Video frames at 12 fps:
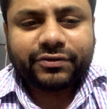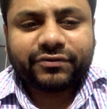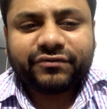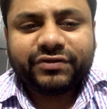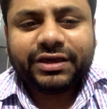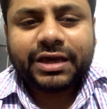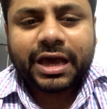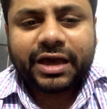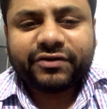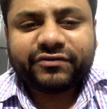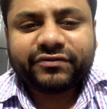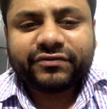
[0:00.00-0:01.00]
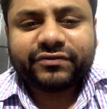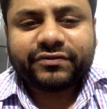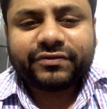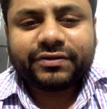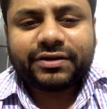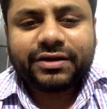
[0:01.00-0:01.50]
we have
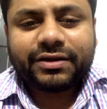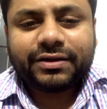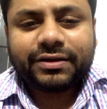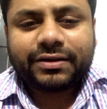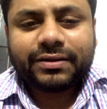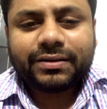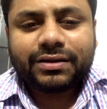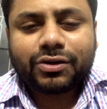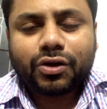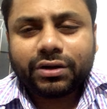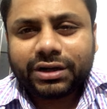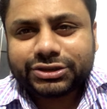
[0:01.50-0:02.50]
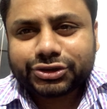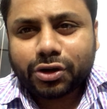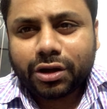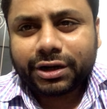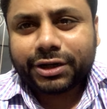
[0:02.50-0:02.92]
cholesterol